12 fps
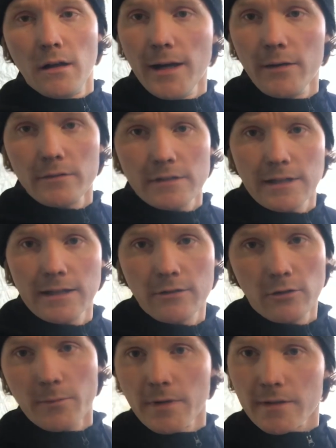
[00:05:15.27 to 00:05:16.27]
I was late
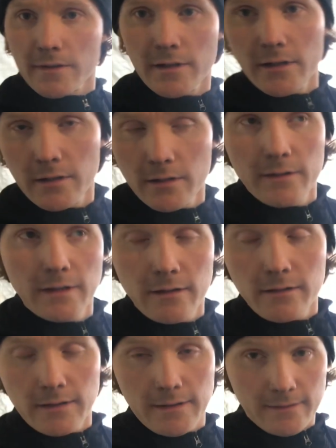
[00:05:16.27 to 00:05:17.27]
home yesterday.
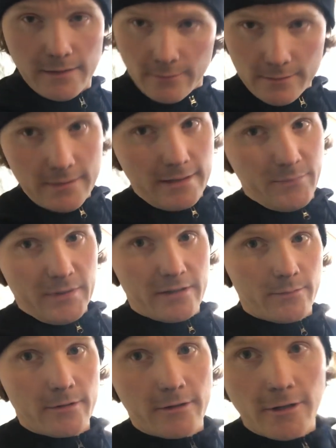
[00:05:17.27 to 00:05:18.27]
Then yesterday was the day I picked
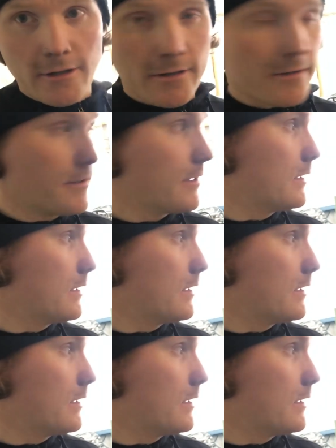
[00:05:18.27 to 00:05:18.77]
up the car.